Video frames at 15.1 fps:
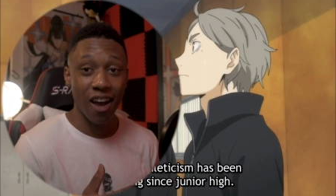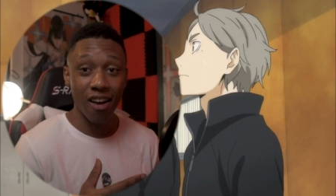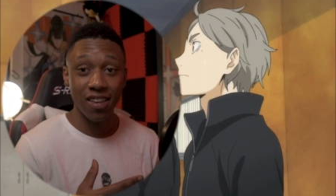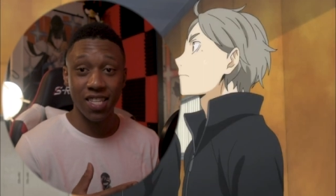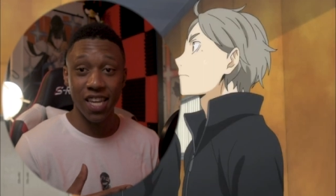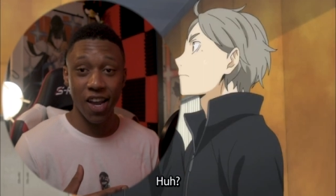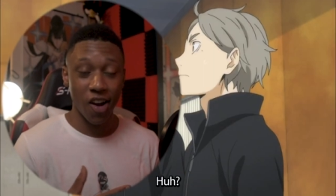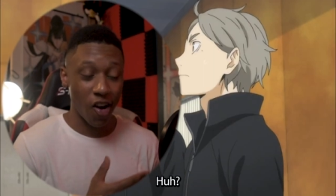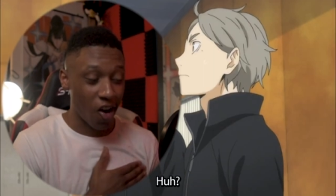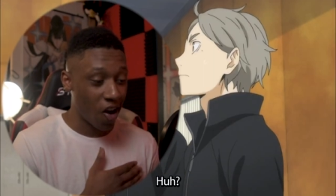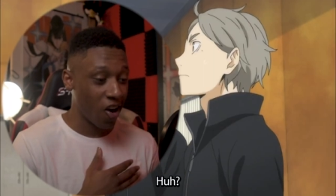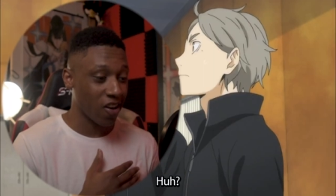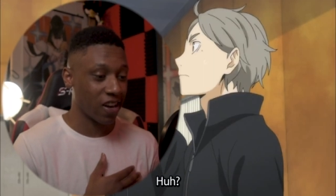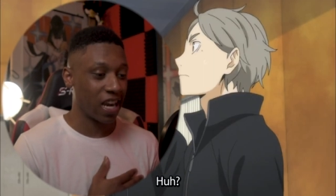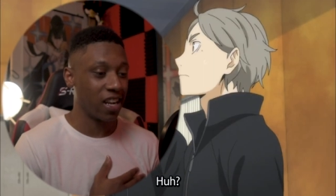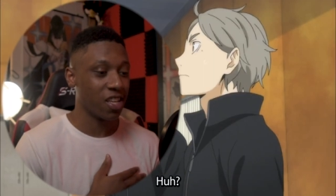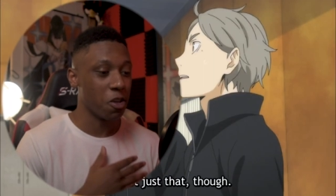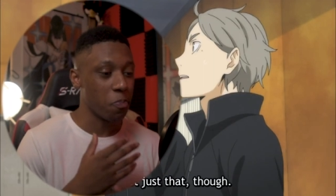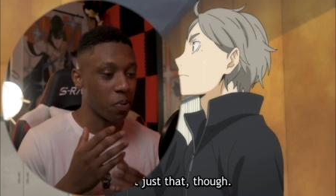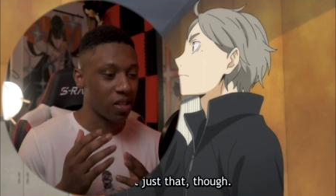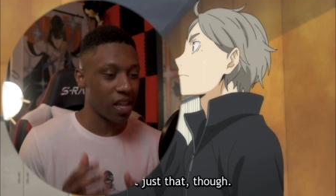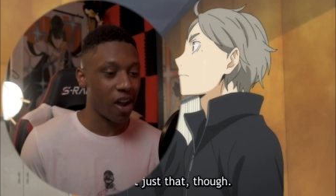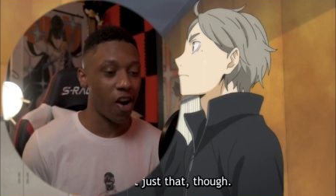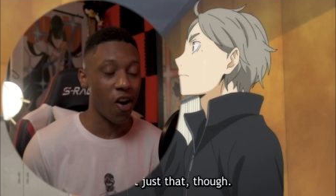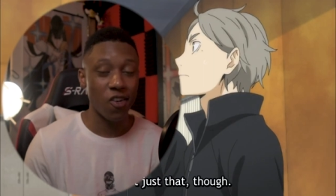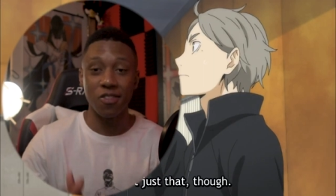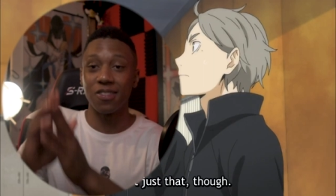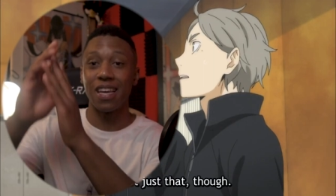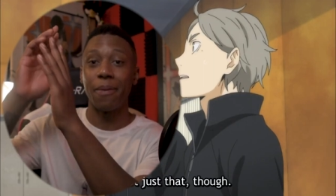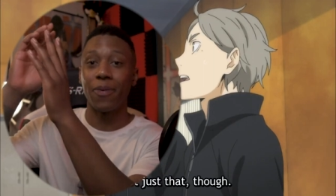y'all, it's that heart. And then you put that heart
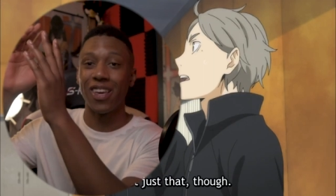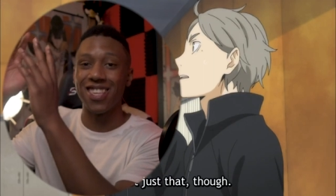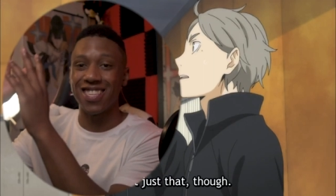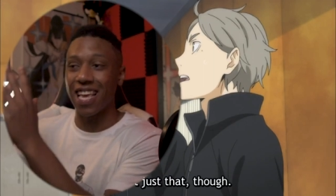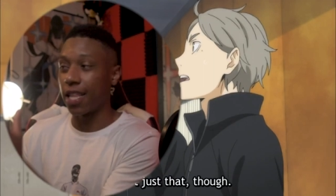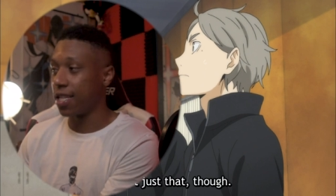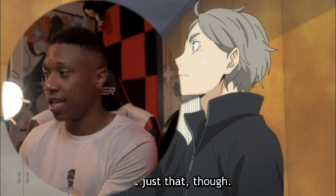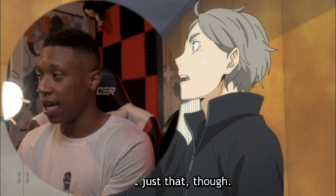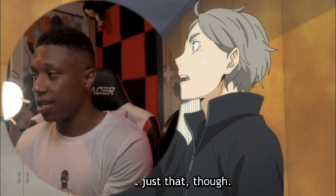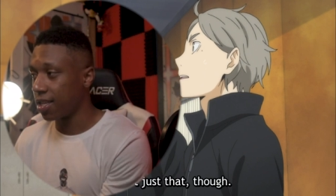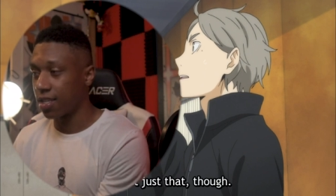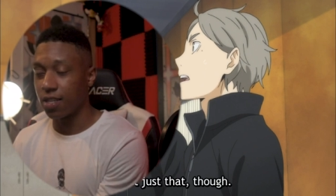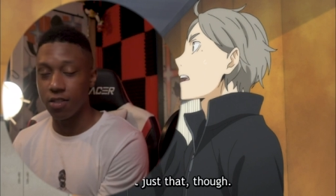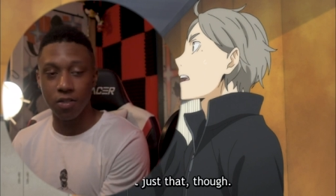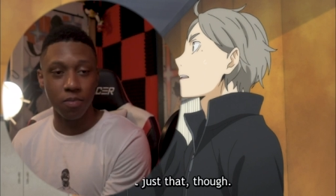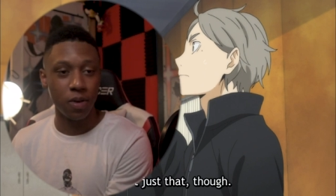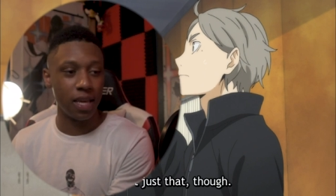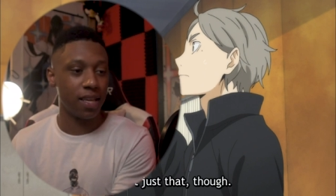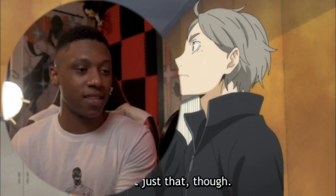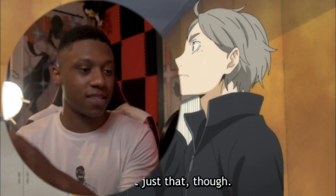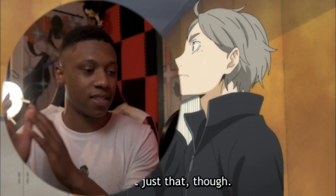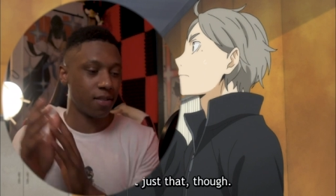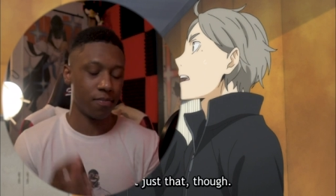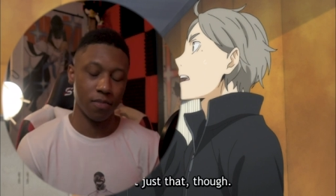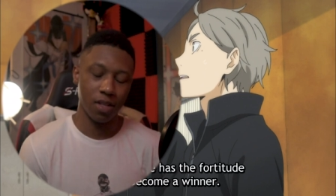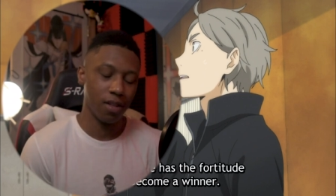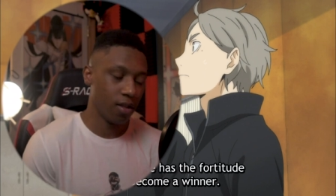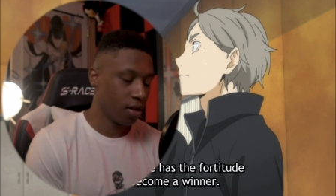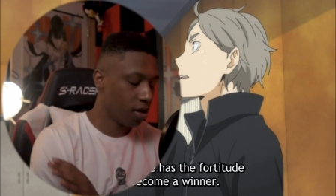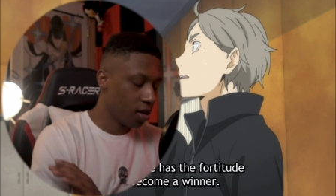on top of his athleticism and his...
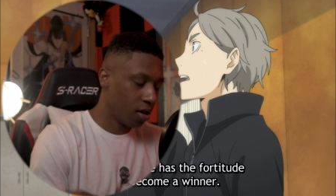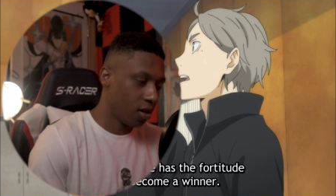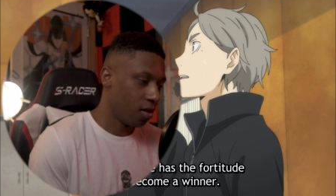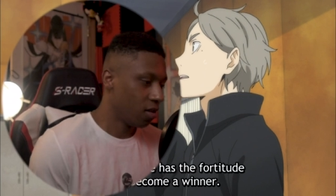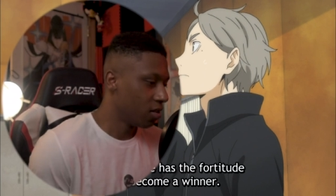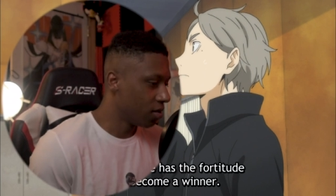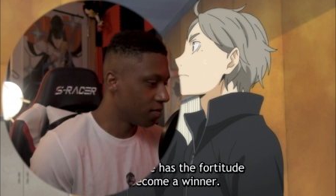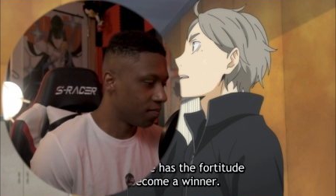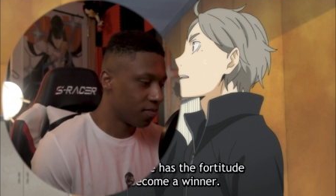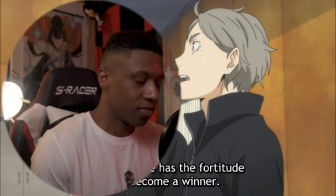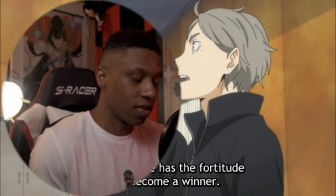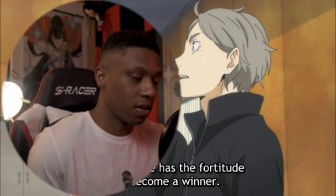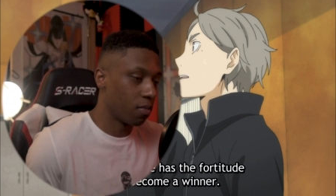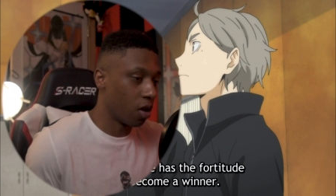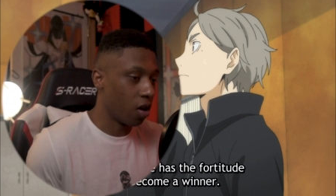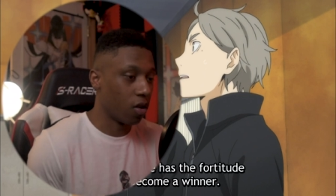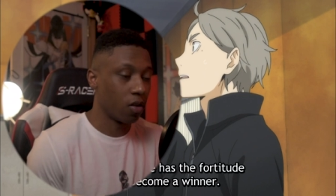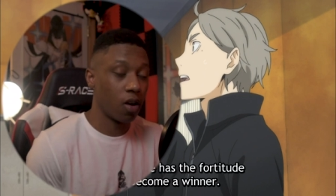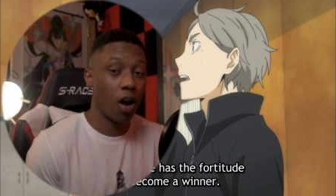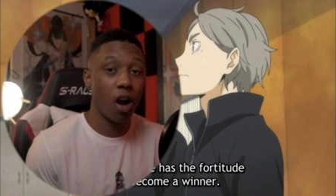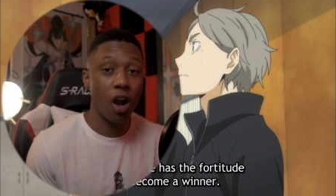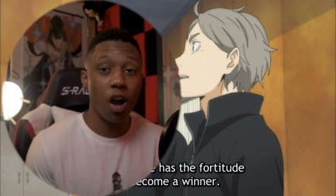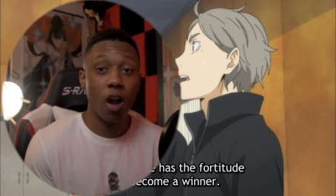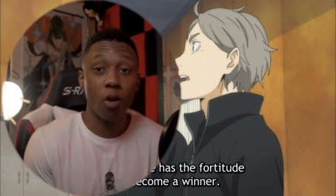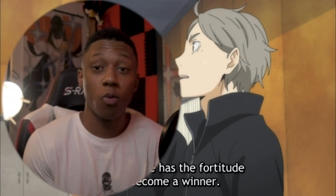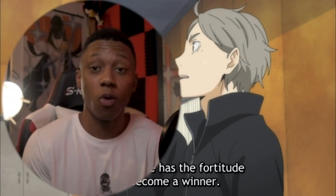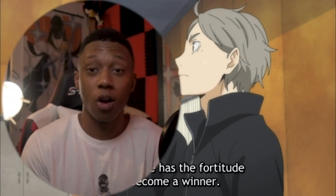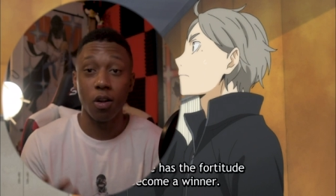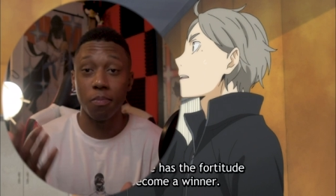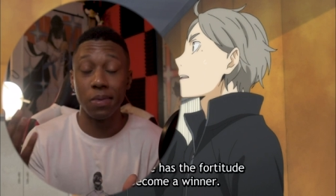Bro, hard
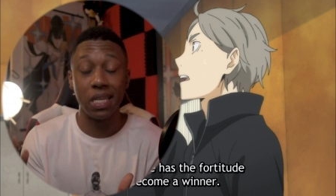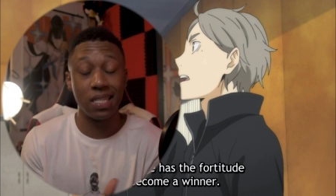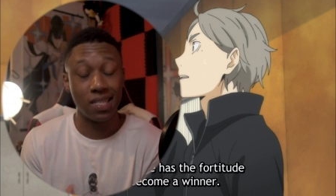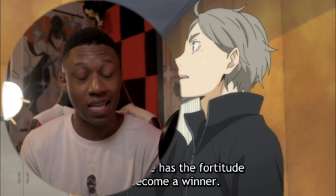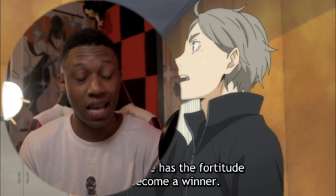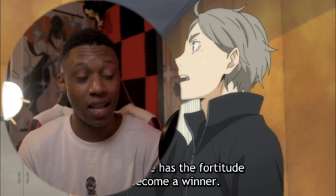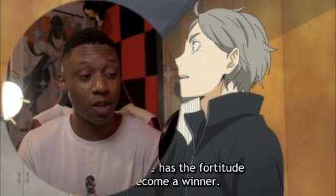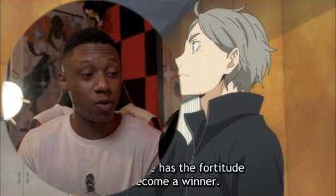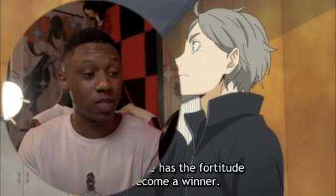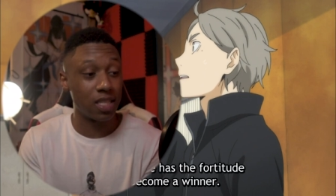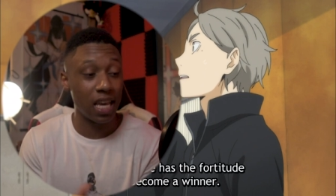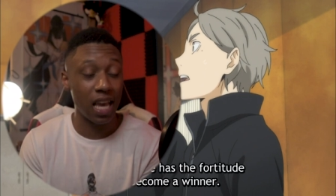work meets talent when